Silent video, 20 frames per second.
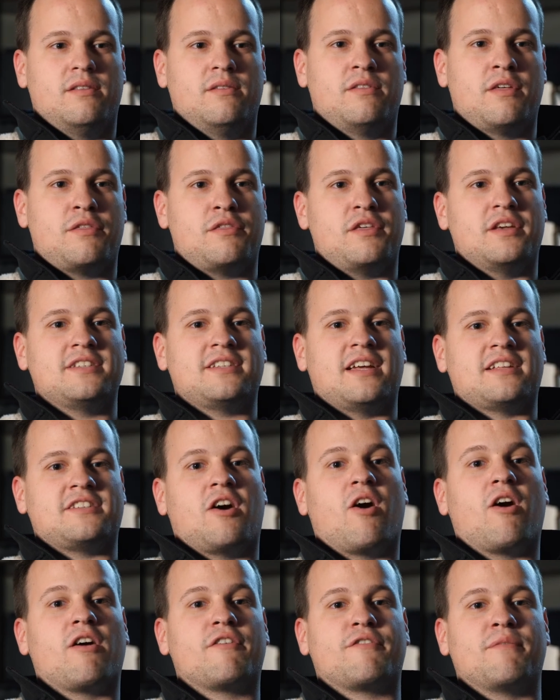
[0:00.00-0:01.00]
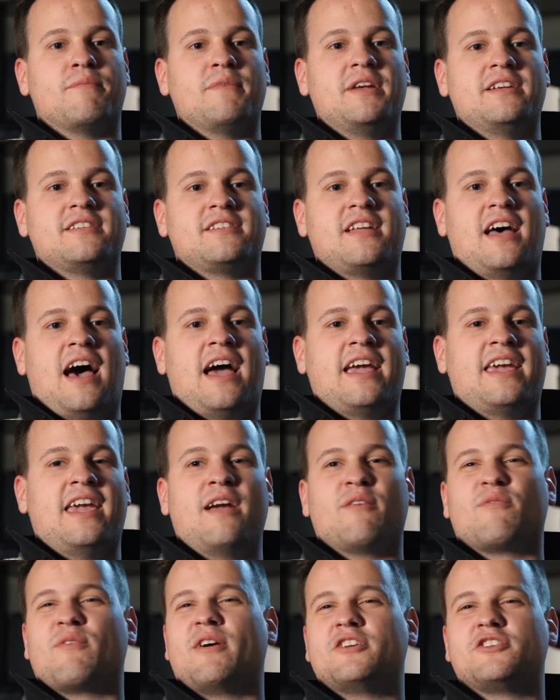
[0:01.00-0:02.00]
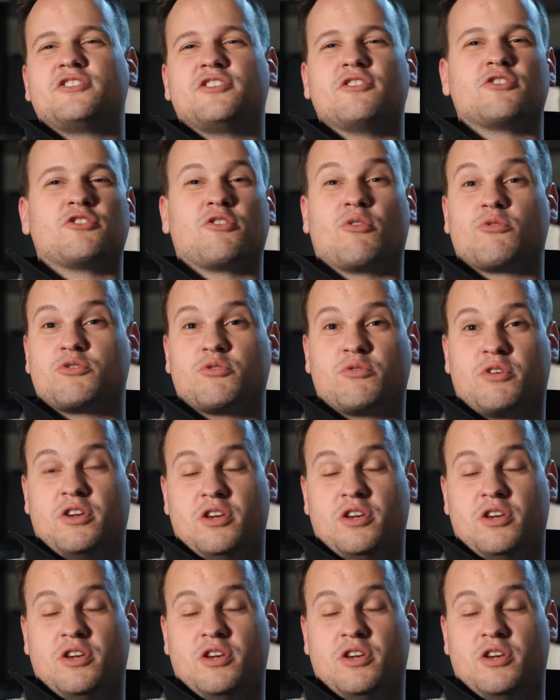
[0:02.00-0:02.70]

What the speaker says: The things that's hard for me is that I can't register social